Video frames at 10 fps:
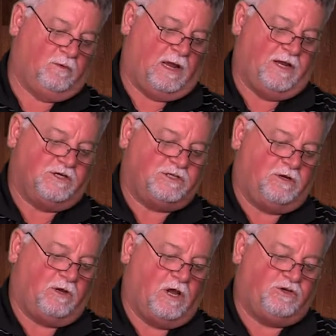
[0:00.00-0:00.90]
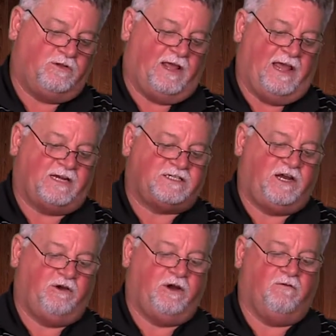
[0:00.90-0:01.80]
I usually will go to the
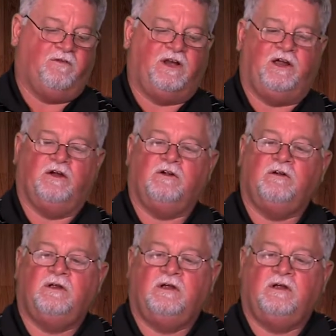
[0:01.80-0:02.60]
exterior veneer